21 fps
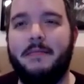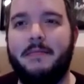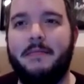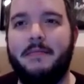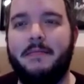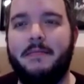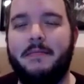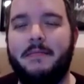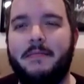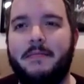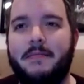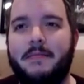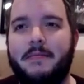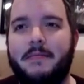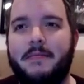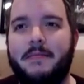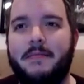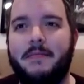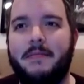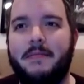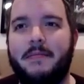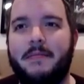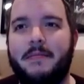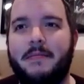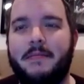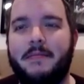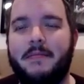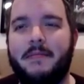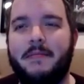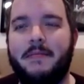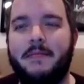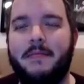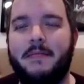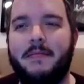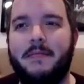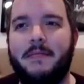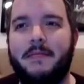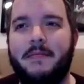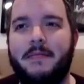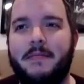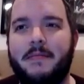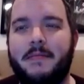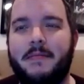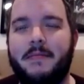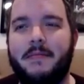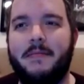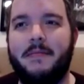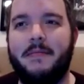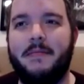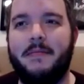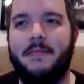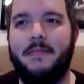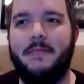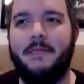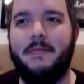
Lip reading: No words are spoken by the person on screen.